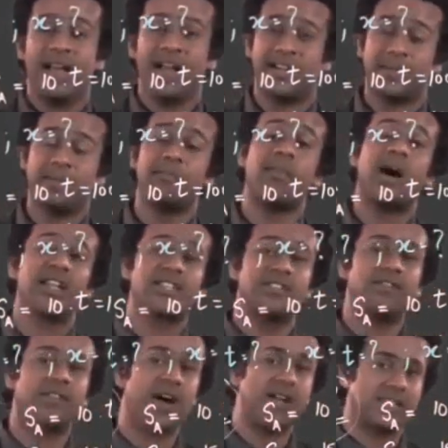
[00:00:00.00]
at a much
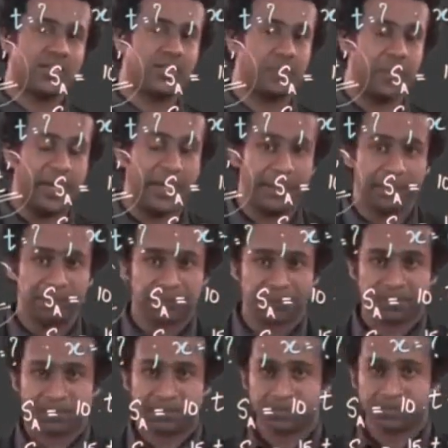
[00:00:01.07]
faster speed.
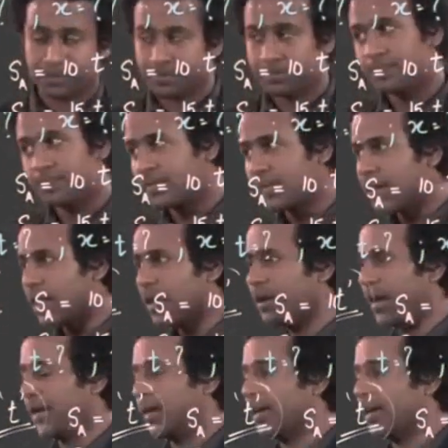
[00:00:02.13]
Right.